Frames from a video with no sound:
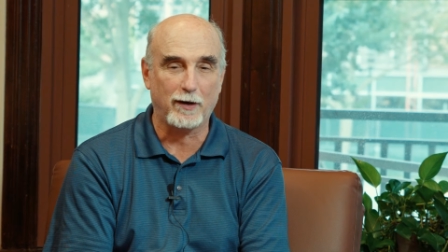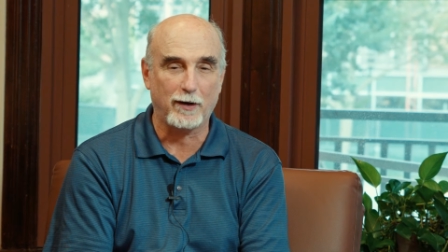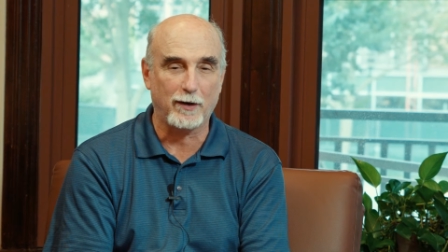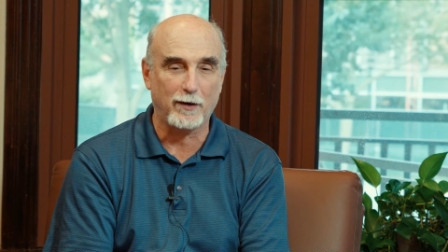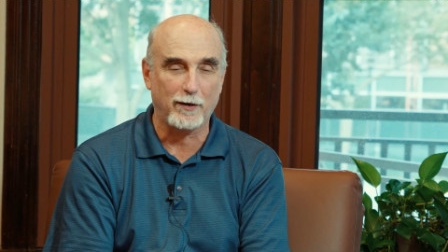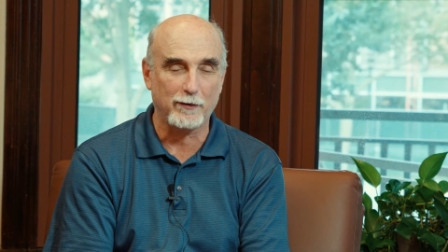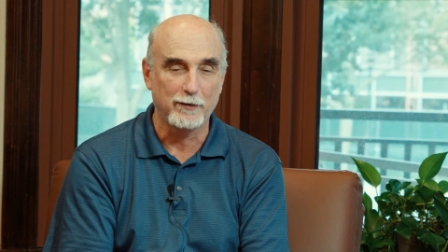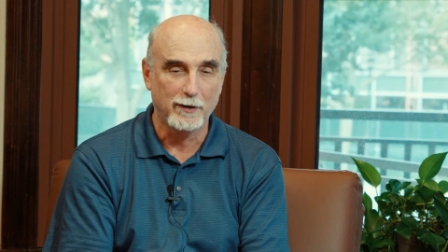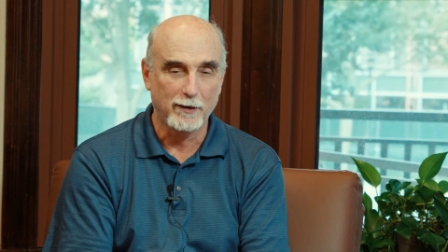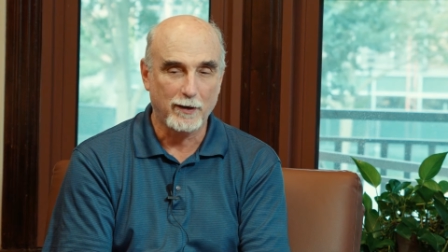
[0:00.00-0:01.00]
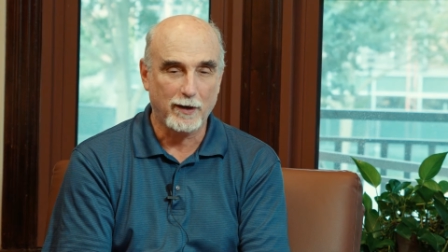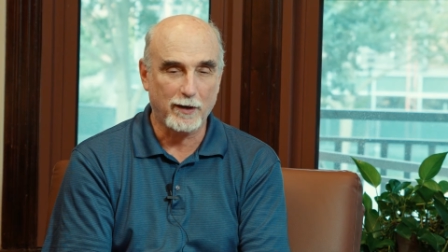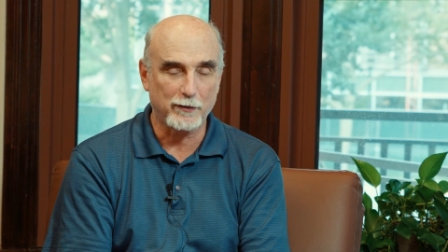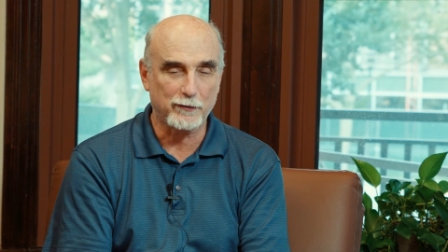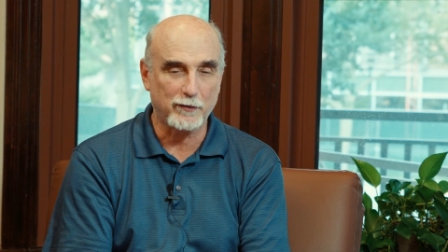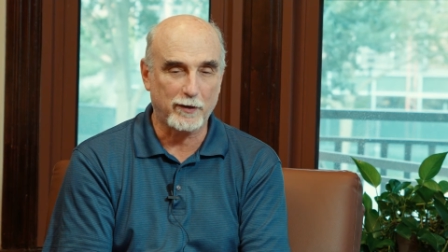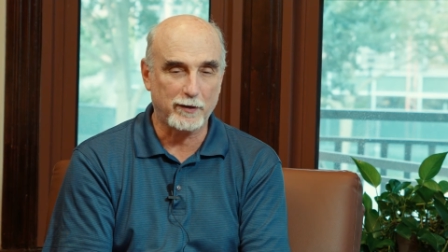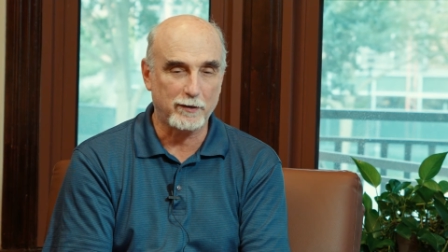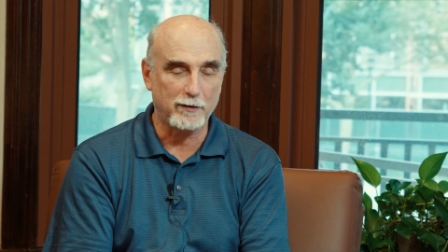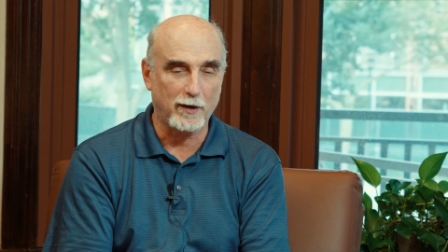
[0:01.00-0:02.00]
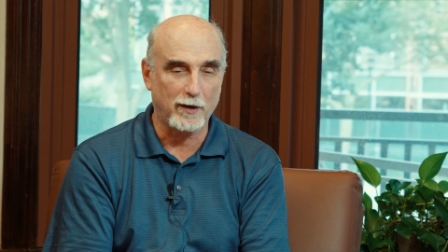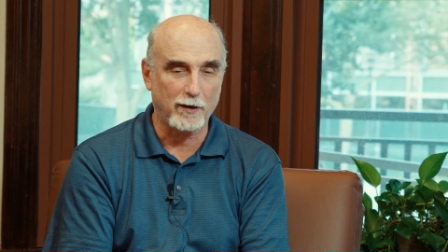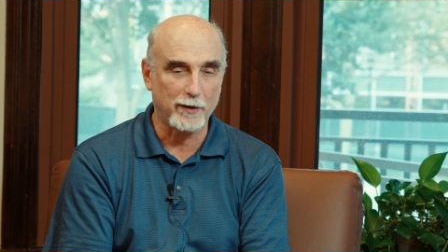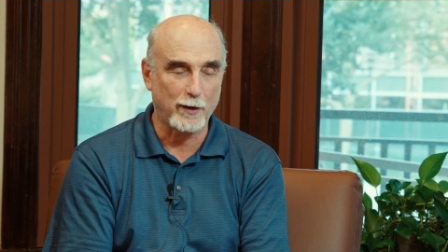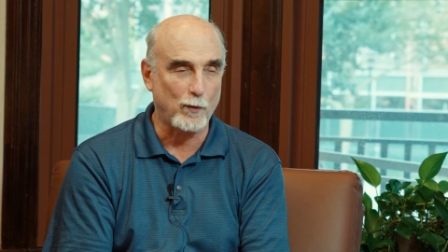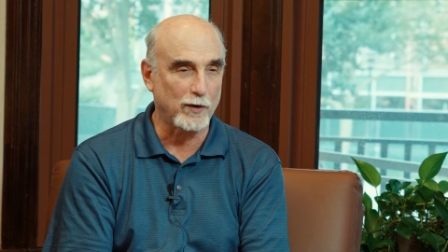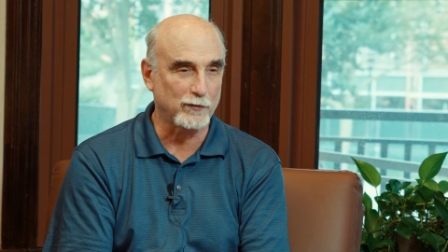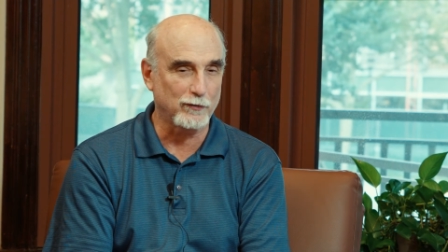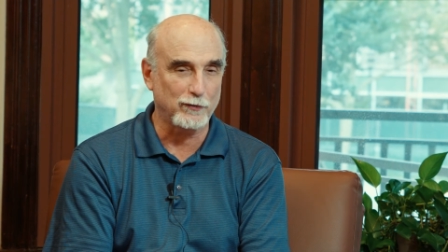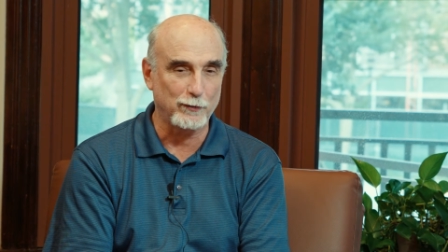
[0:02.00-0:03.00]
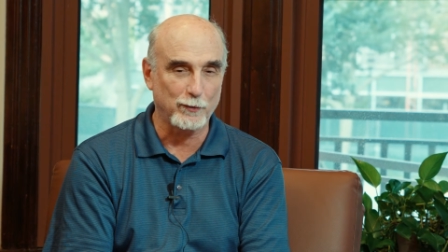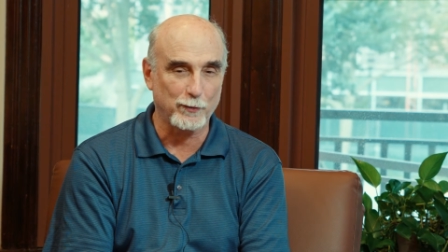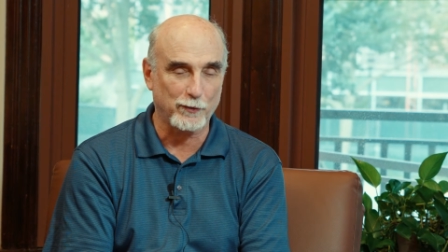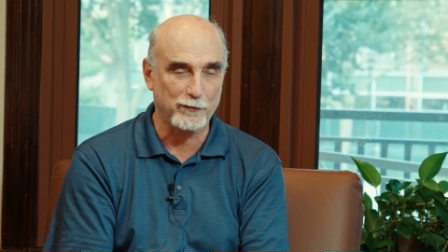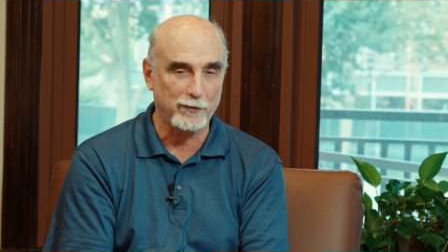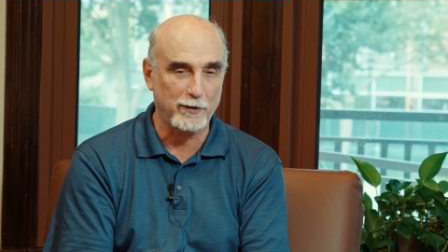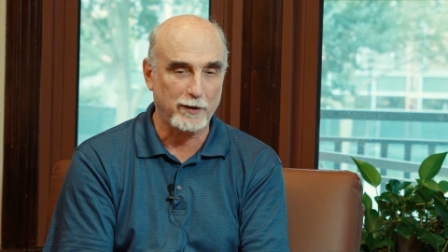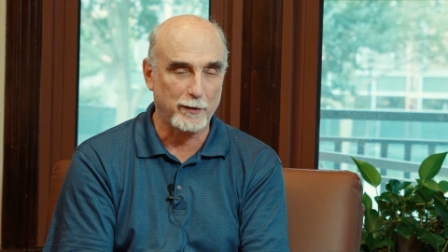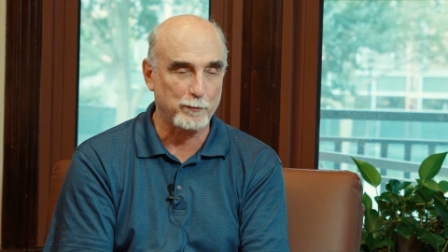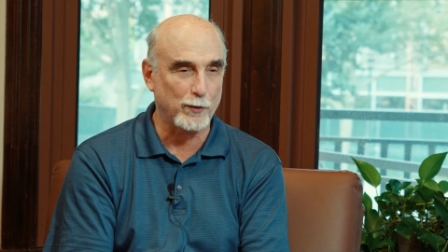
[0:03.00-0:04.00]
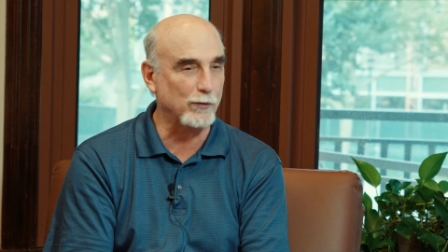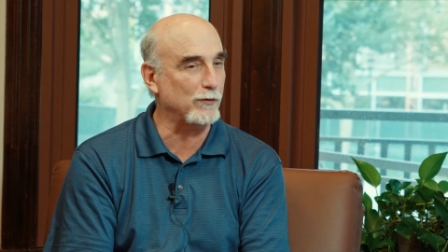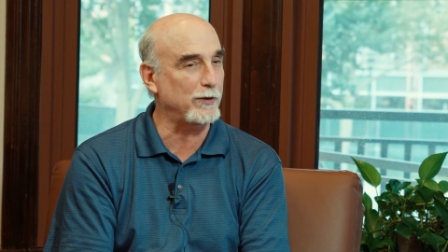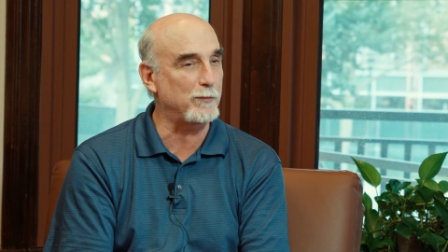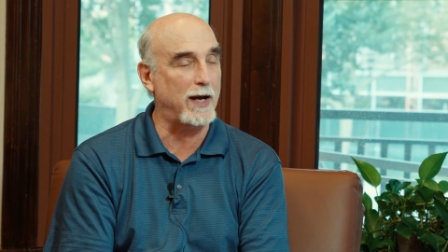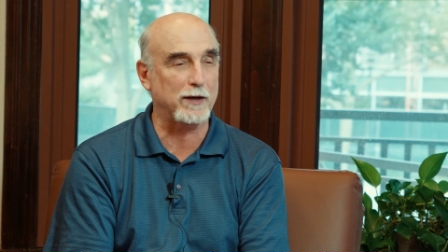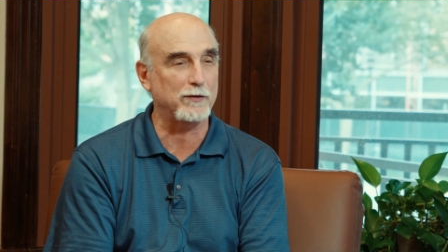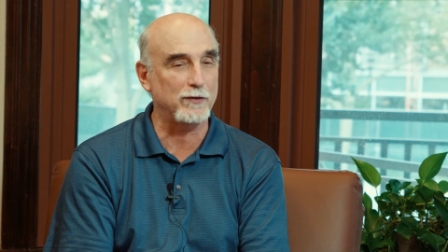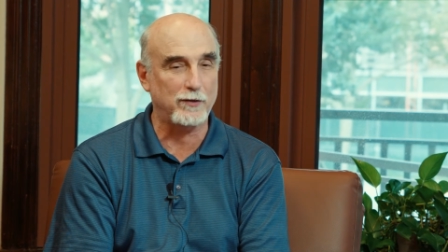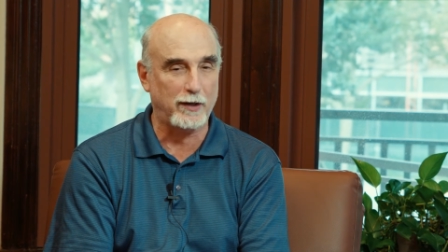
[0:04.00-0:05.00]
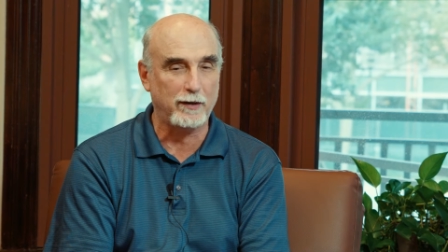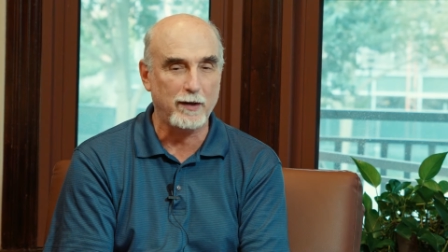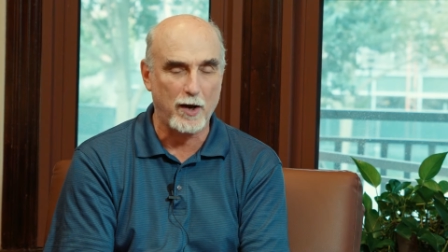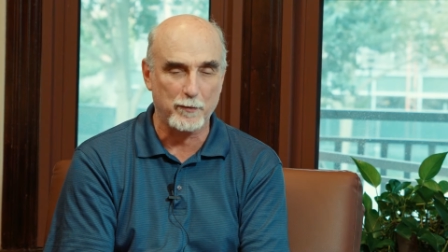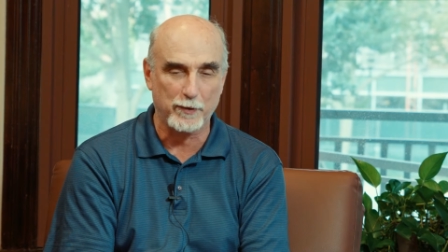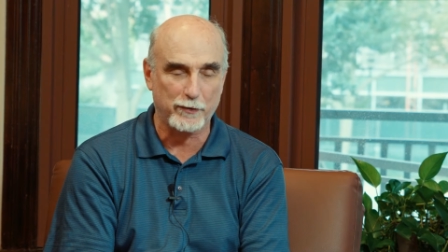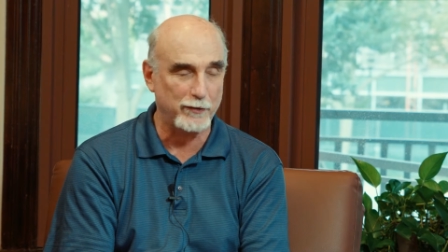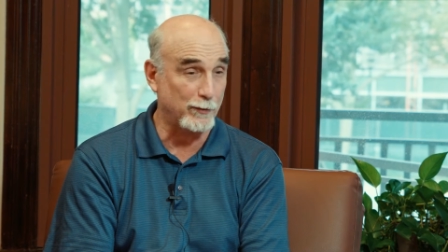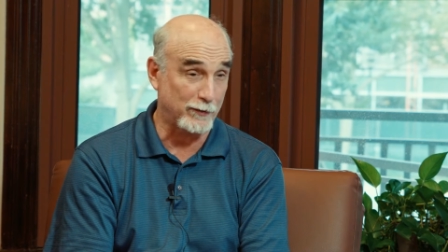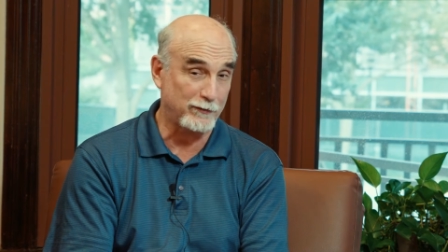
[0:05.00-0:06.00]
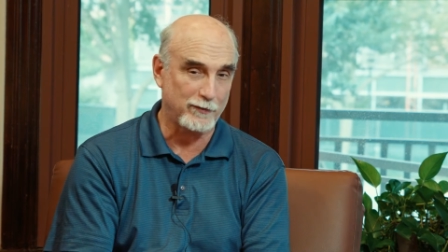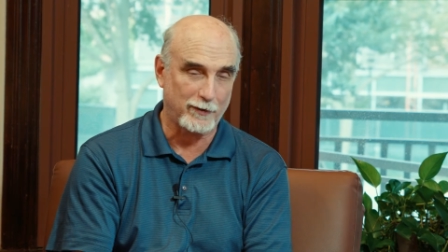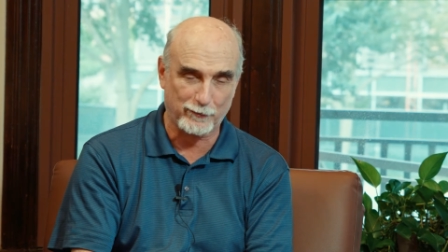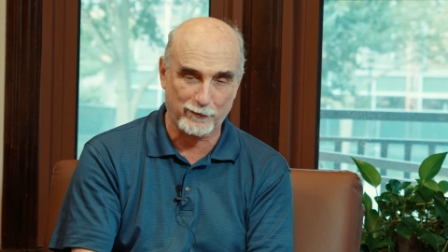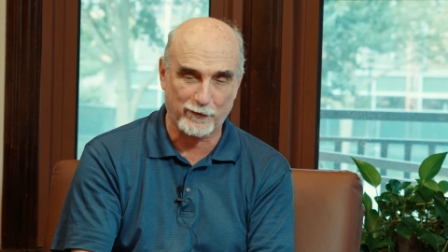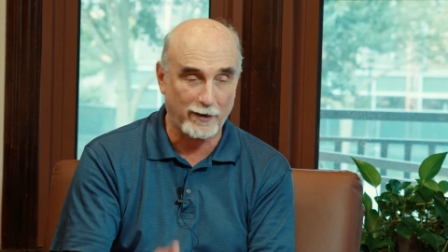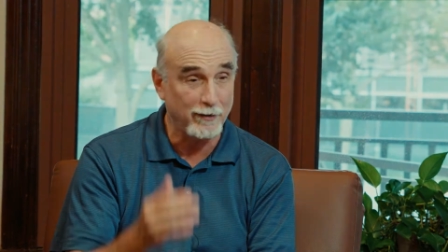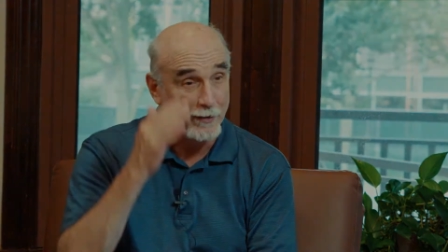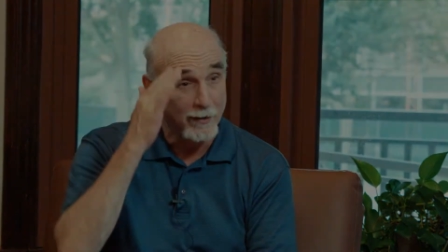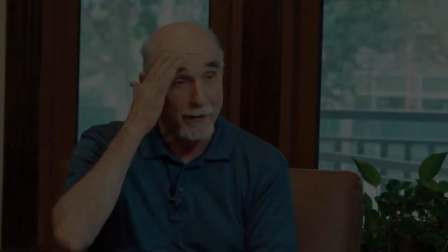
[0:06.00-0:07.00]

I studied at Washington University and Berkeley back in the day. I'm a theorist, I should say.